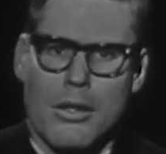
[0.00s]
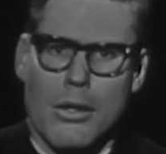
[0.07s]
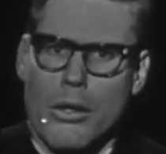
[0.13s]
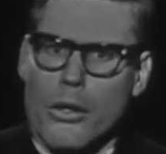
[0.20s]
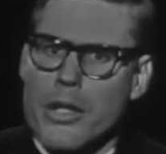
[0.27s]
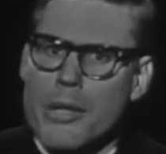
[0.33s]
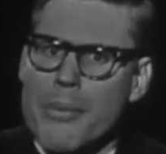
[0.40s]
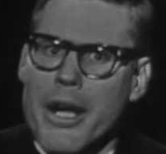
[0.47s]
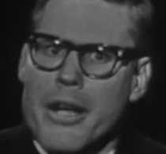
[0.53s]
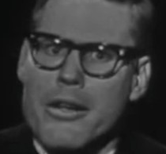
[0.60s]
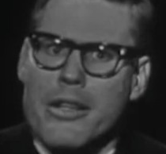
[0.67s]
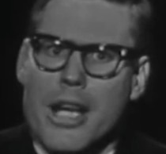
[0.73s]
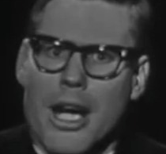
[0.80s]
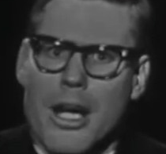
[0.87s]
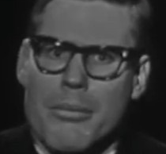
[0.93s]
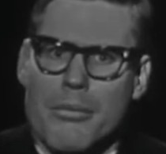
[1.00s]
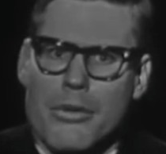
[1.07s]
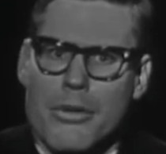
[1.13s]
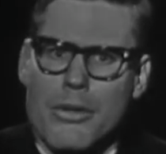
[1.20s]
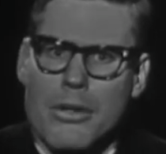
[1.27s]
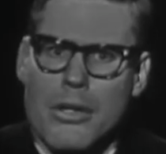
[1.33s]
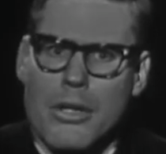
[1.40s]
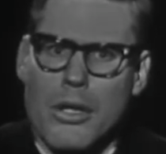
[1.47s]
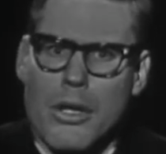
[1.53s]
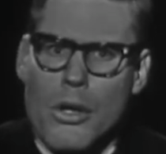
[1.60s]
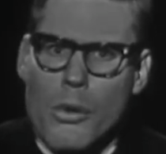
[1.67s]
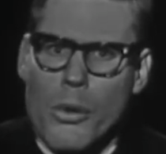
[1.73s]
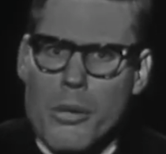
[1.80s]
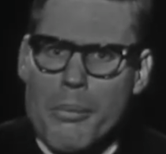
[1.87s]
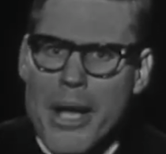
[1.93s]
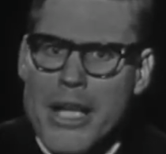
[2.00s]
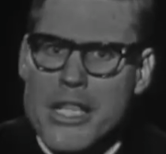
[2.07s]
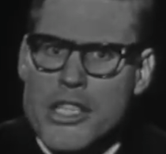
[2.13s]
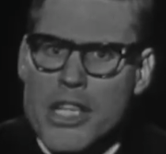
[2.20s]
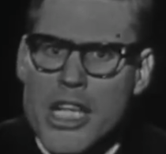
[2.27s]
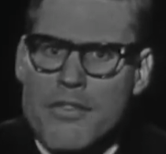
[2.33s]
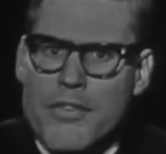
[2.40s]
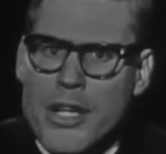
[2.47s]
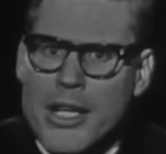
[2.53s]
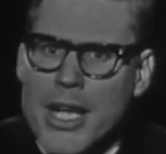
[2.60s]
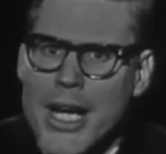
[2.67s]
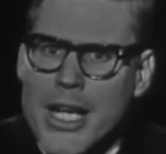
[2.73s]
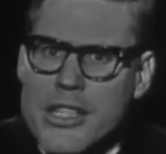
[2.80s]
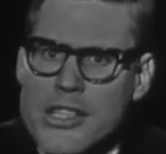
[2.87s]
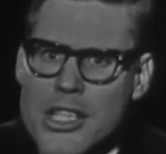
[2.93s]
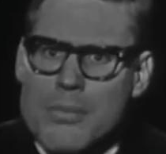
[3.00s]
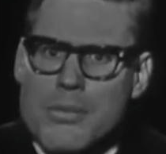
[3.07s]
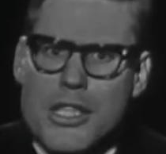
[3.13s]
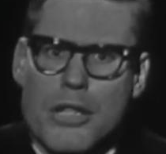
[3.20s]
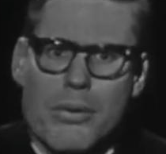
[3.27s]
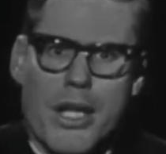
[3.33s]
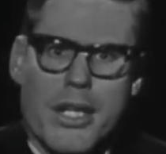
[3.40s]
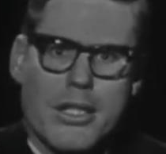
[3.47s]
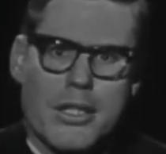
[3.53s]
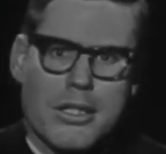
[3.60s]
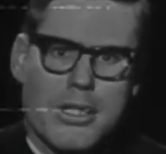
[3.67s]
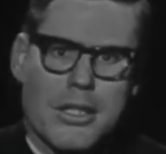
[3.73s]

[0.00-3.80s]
Or in modern times, when man's need for God seems the greatest?